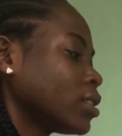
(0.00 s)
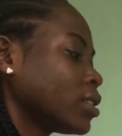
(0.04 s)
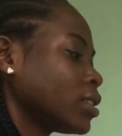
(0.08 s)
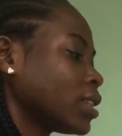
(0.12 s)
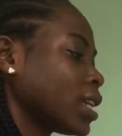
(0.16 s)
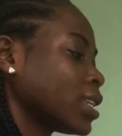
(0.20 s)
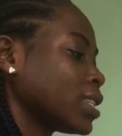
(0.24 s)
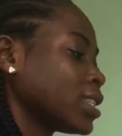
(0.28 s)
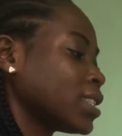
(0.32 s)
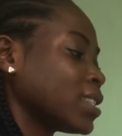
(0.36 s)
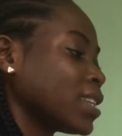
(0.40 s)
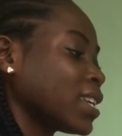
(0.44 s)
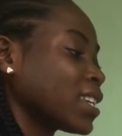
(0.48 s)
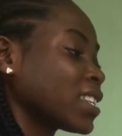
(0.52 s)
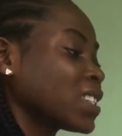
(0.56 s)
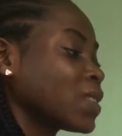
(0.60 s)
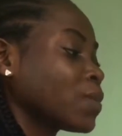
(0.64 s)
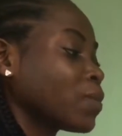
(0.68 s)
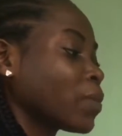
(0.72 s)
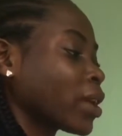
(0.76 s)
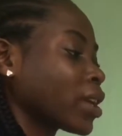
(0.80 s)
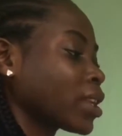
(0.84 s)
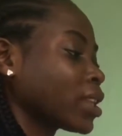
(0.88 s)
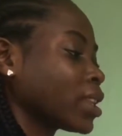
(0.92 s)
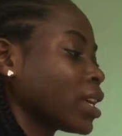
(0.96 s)
that is
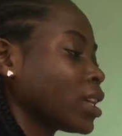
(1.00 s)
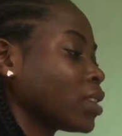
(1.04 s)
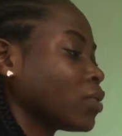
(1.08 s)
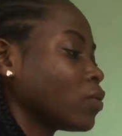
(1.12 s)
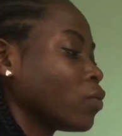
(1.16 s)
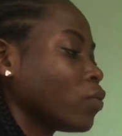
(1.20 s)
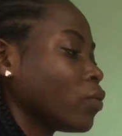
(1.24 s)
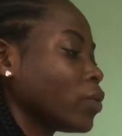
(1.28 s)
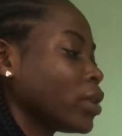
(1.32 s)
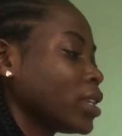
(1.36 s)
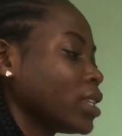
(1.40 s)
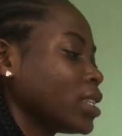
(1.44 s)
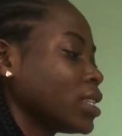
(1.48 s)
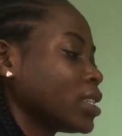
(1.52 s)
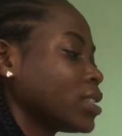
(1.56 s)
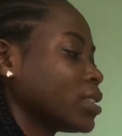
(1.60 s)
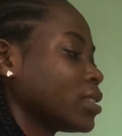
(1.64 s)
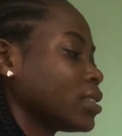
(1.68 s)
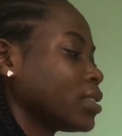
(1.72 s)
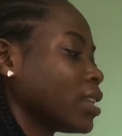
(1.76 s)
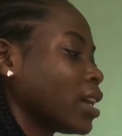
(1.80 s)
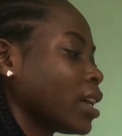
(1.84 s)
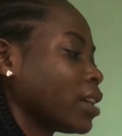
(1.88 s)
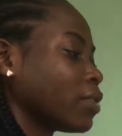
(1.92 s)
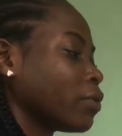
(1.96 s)
expected weight
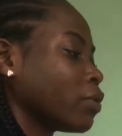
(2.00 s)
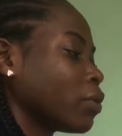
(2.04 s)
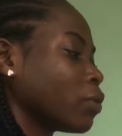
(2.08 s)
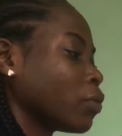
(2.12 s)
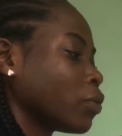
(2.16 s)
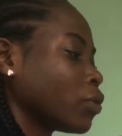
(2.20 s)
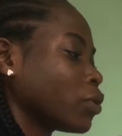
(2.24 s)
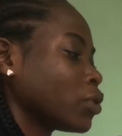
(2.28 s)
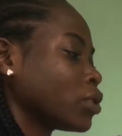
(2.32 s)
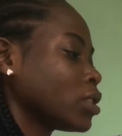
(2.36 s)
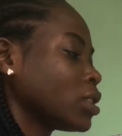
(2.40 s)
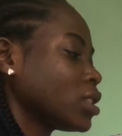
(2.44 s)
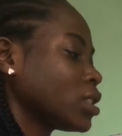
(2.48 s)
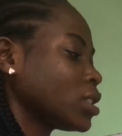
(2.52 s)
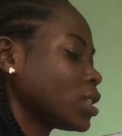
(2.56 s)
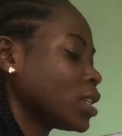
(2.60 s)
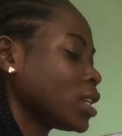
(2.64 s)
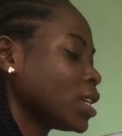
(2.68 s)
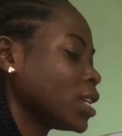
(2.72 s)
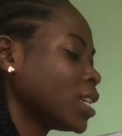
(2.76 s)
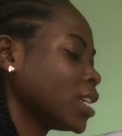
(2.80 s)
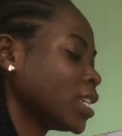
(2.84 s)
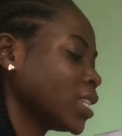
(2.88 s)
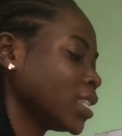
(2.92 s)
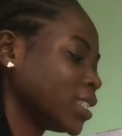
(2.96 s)
that we want.
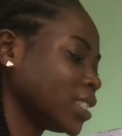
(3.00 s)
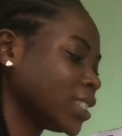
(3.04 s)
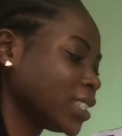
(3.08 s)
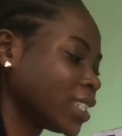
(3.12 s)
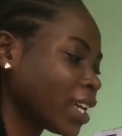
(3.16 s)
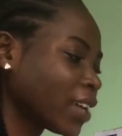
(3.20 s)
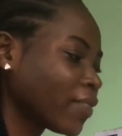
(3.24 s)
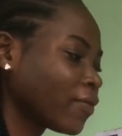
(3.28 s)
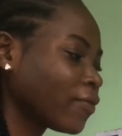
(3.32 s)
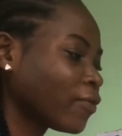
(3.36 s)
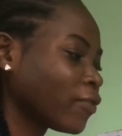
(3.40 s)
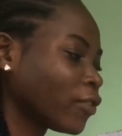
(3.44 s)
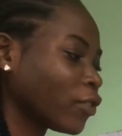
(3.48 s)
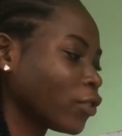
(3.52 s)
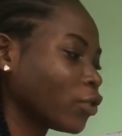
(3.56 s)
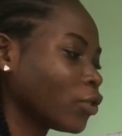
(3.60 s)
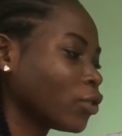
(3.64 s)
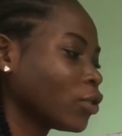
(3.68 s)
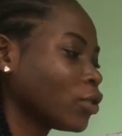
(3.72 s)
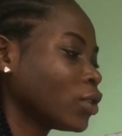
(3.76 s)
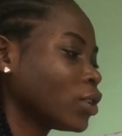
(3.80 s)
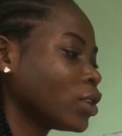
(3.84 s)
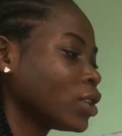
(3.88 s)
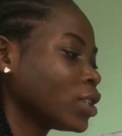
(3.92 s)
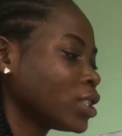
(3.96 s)

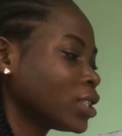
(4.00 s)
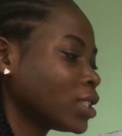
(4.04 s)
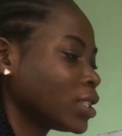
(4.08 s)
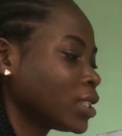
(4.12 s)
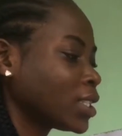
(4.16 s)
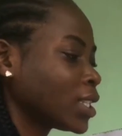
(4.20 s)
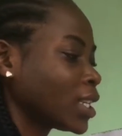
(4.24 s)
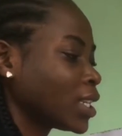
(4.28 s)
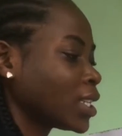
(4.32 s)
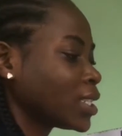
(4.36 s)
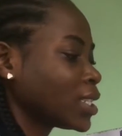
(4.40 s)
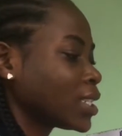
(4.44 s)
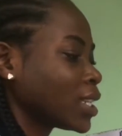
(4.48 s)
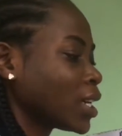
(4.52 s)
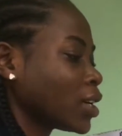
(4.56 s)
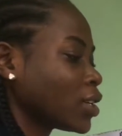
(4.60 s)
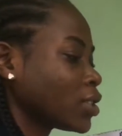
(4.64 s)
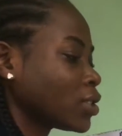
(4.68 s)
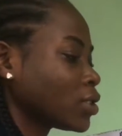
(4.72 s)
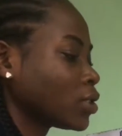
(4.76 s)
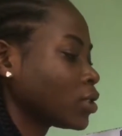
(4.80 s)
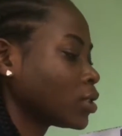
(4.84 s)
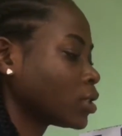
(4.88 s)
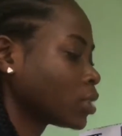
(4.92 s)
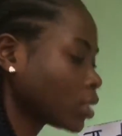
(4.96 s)
Therefore,
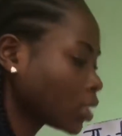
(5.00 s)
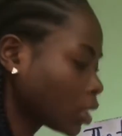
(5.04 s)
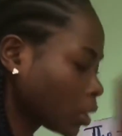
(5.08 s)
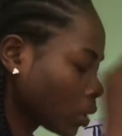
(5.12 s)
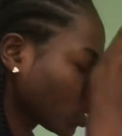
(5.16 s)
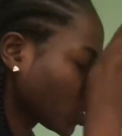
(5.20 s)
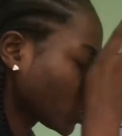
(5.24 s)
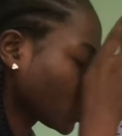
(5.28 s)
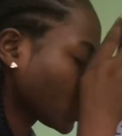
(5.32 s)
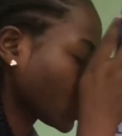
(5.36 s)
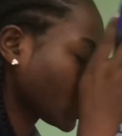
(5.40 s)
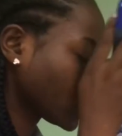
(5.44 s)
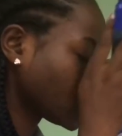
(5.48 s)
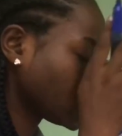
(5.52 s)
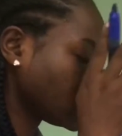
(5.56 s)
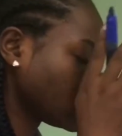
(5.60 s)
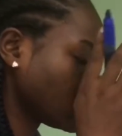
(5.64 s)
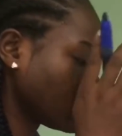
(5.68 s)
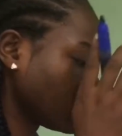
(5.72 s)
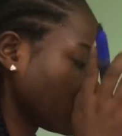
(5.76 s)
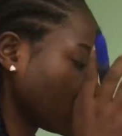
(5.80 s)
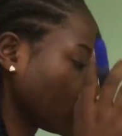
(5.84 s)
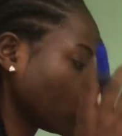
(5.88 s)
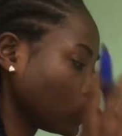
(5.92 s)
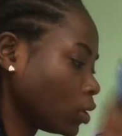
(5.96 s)
10,000
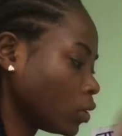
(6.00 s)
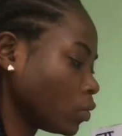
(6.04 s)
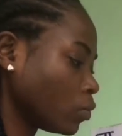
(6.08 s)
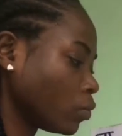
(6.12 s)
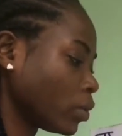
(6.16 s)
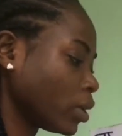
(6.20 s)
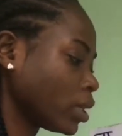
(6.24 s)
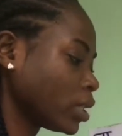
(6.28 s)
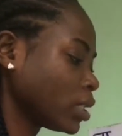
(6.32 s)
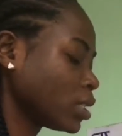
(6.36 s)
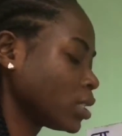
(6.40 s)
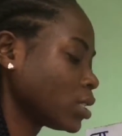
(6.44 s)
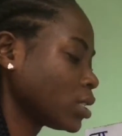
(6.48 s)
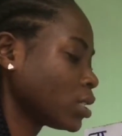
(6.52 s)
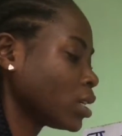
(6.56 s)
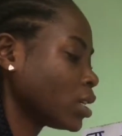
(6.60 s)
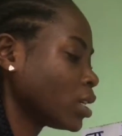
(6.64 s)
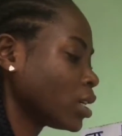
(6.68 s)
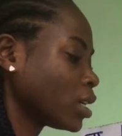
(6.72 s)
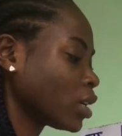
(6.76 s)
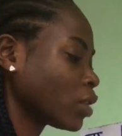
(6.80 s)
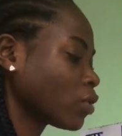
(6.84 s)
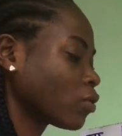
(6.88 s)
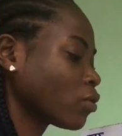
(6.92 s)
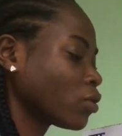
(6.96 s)
kg body weight
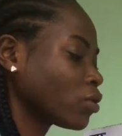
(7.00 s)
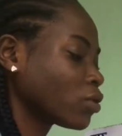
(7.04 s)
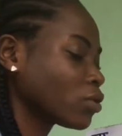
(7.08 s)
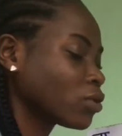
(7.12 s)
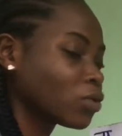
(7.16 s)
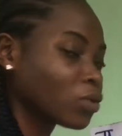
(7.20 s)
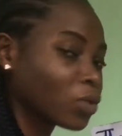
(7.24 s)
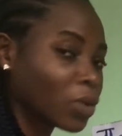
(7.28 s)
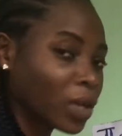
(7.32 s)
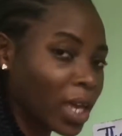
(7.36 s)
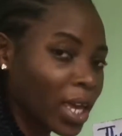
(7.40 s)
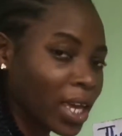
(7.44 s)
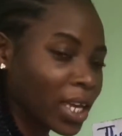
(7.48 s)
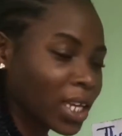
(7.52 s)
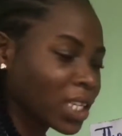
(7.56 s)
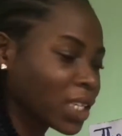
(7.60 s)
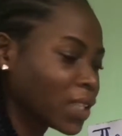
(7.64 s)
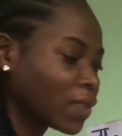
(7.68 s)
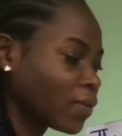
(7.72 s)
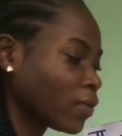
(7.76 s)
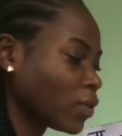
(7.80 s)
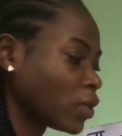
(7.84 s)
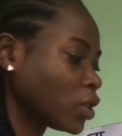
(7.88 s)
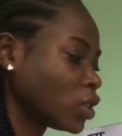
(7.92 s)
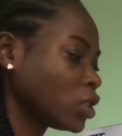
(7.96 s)
equals to
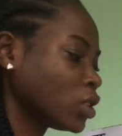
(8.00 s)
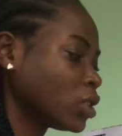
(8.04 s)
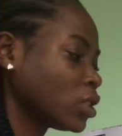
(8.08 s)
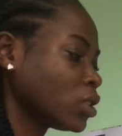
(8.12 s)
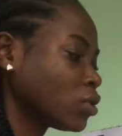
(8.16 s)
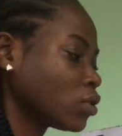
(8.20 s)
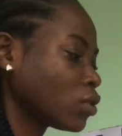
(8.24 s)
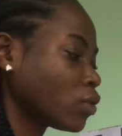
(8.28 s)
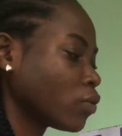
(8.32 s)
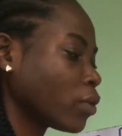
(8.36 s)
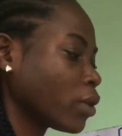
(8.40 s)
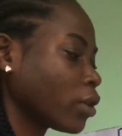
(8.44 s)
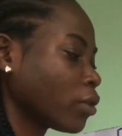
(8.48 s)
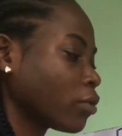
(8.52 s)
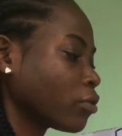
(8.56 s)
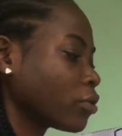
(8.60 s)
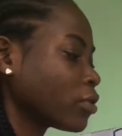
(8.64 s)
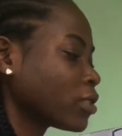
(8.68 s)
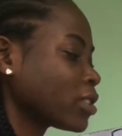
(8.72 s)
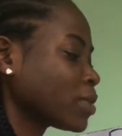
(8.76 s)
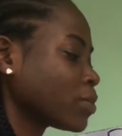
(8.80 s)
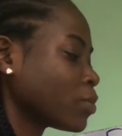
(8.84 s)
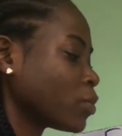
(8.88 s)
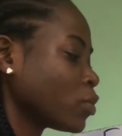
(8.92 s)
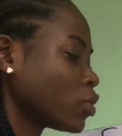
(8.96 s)
X fish. So we'll
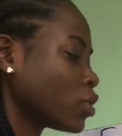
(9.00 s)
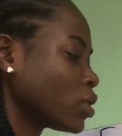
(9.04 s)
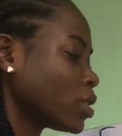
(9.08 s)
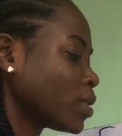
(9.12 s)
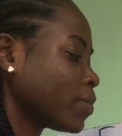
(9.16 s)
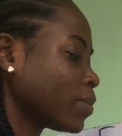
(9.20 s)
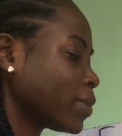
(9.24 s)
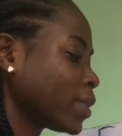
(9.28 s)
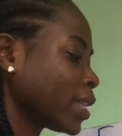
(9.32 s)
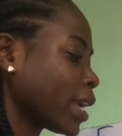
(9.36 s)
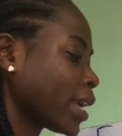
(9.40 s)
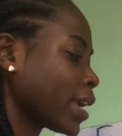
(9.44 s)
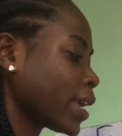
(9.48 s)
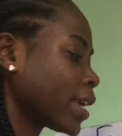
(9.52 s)
cross multiply